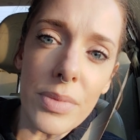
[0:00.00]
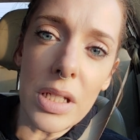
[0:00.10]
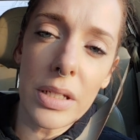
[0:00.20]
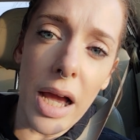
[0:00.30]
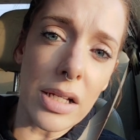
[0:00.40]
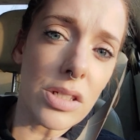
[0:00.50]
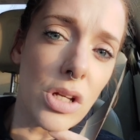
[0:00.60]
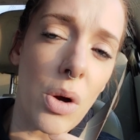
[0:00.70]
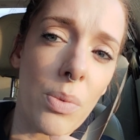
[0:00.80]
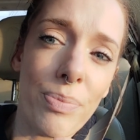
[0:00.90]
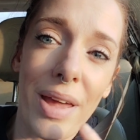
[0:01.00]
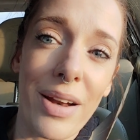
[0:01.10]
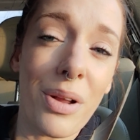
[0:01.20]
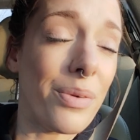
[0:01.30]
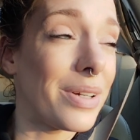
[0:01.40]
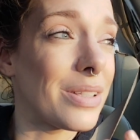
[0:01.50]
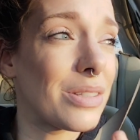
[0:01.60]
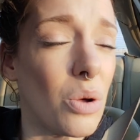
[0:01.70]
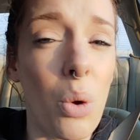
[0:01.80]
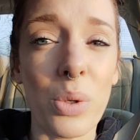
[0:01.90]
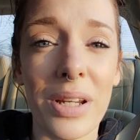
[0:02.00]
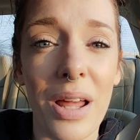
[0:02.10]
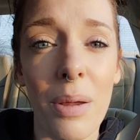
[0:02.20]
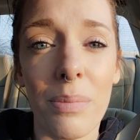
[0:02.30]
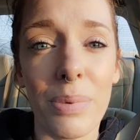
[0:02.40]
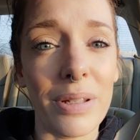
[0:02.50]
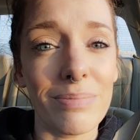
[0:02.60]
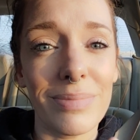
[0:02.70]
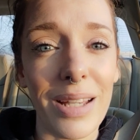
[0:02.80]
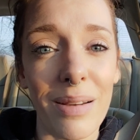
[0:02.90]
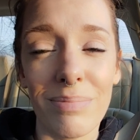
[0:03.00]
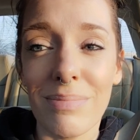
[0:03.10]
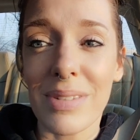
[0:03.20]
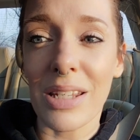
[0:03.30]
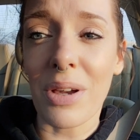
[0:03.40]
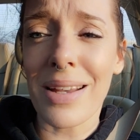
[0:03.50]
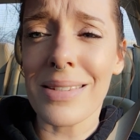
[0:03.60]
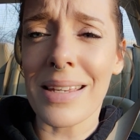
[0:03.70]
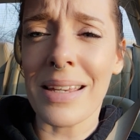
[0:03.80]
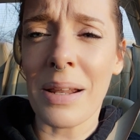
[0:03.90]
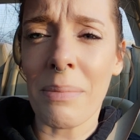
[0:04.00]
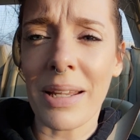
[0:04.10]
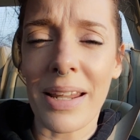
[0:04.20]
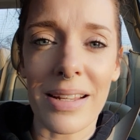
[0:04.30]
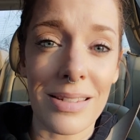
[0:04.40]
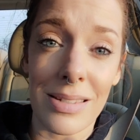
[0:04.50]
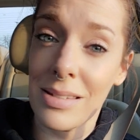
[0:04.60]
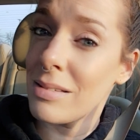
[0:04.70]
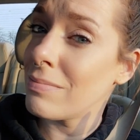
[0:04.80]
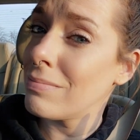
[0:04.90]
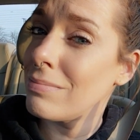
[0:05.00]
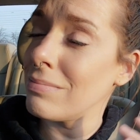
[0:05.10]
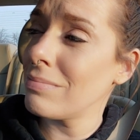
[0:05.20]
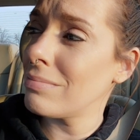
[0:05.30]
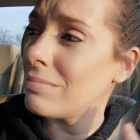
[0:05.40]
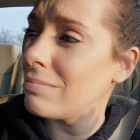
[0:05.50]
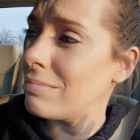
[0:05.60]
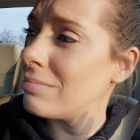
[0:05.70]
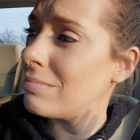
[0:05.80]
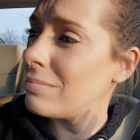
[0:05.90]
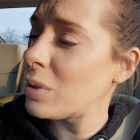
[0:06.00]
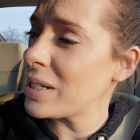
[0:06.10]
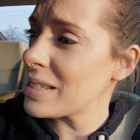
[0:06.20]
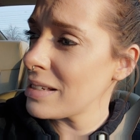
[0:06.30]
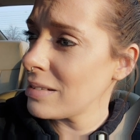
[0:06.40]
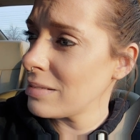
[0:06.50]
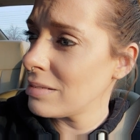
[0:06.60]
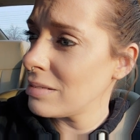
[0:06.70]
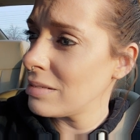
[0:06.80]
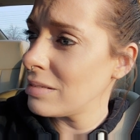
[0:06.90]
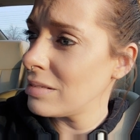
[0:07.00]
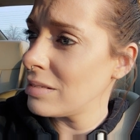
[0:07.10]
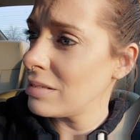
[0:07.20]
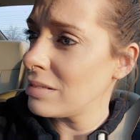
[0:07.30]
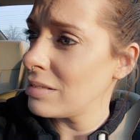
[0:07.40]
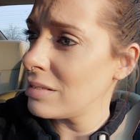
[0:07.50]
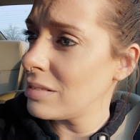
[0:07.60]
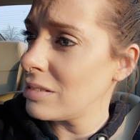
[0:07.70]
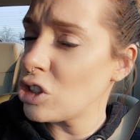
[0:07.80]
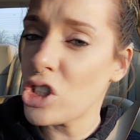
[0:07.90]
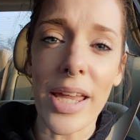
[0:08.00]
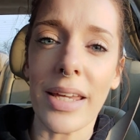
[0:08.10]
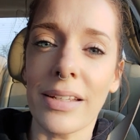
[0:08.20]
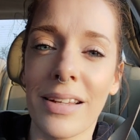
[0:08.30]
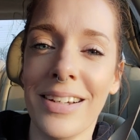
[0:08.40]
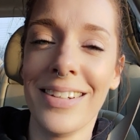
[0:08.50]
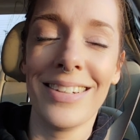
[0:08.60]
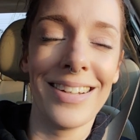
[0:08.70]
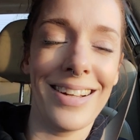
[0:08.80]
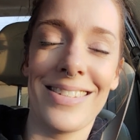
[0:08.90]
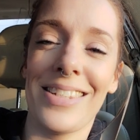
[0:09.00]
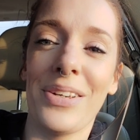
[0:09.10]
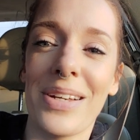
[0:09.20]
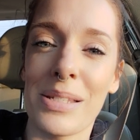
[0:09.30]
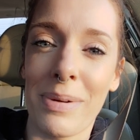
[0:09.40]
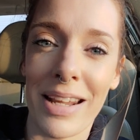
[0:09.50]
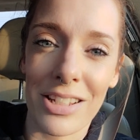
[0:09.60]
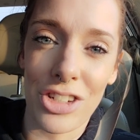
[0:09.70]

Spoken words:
Yeah, so I don't know, it's holding up, but yeah. See you guys in my next, what is it? Check-in. See you guys in my next